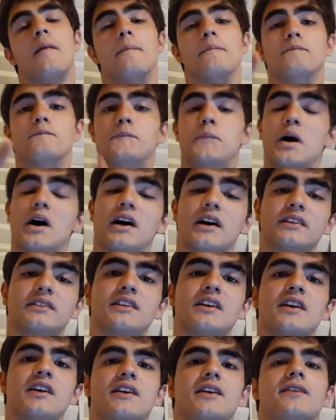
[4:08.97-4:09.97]

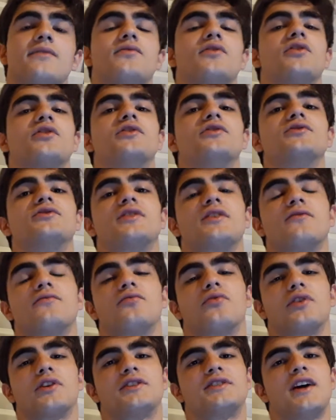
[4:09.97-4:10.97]
But if you're using,
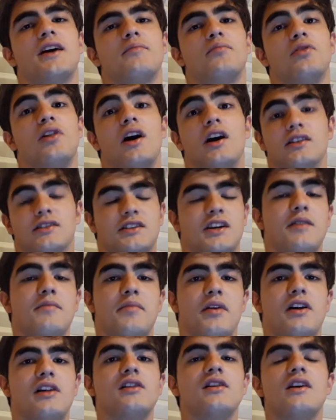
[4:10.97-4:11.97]
for example, a
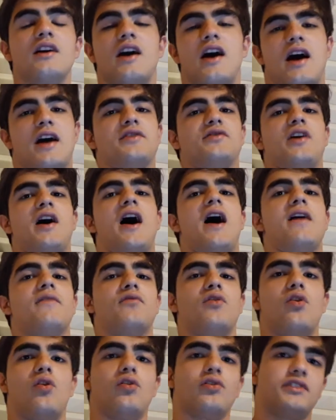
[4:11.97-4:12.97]
dumbbell and you
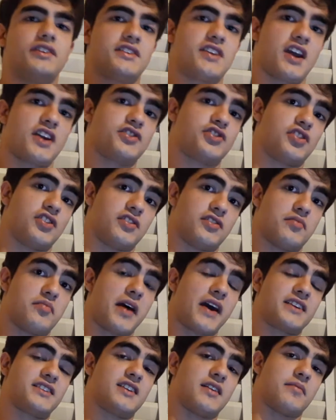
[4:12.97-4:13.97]
have all the tension in the
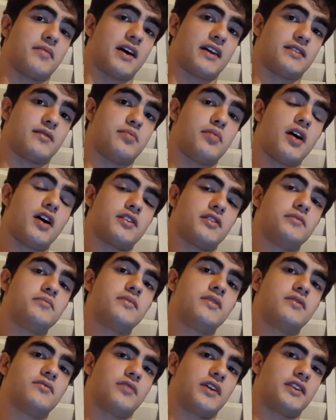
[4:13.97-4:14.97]
bicep at the bottom,
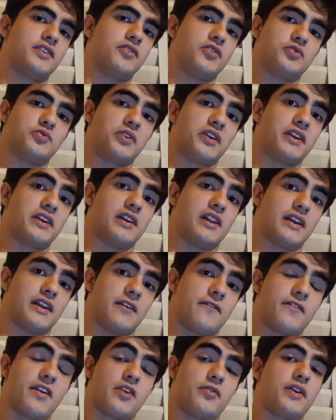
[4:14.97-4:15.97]
right, you're doing like
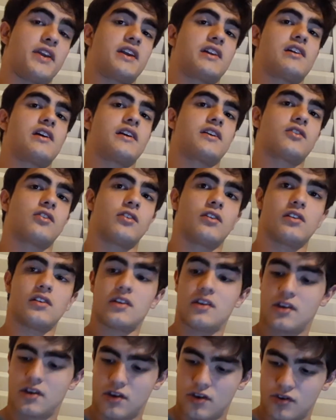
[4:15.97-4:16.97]
a very inclined
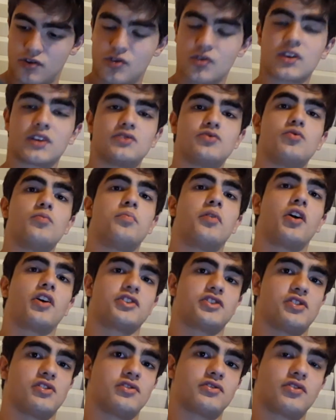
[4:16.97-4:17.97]
curl, you can do
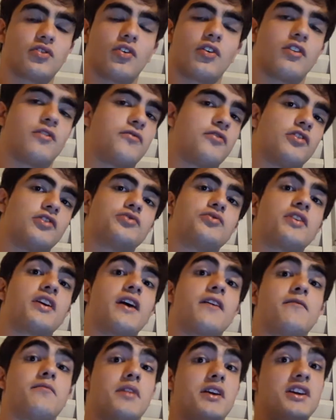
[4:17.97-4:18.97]
partials. Or if you're doing
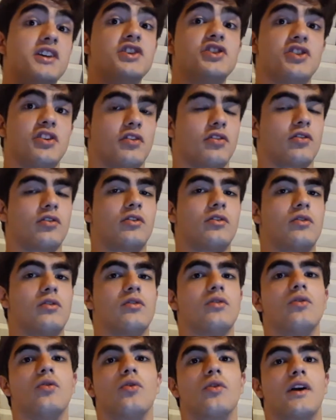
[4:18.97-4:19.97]
a Bayesian
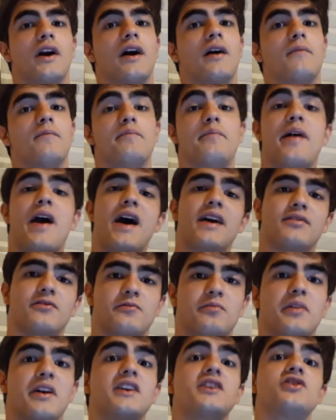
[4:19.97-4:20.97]
curl or a
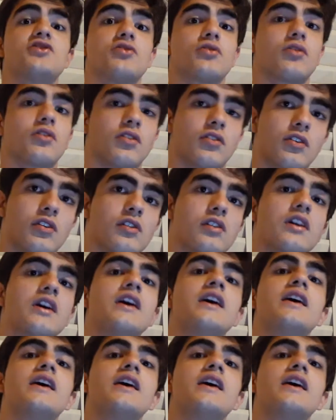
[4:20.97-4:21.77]
band Bayesian curl,